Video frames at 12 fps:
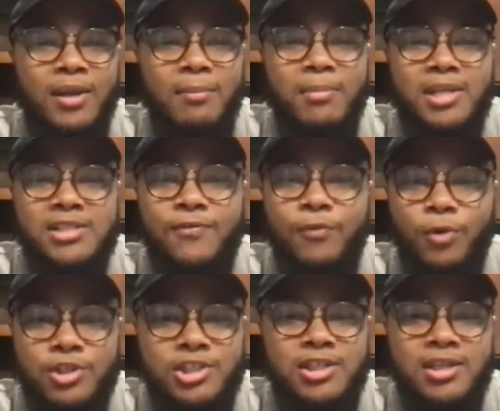and
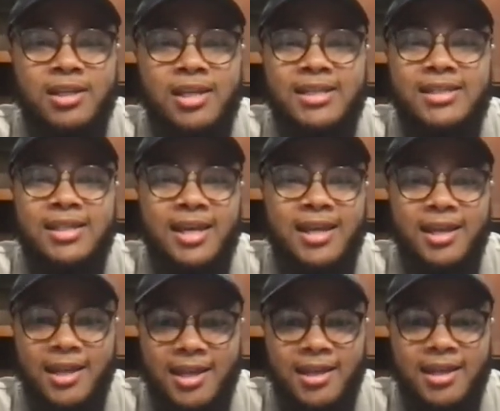misfortune and dead
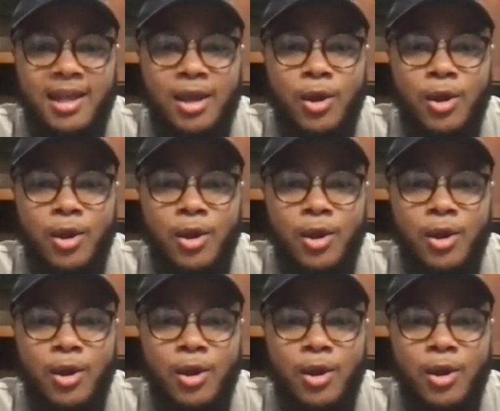end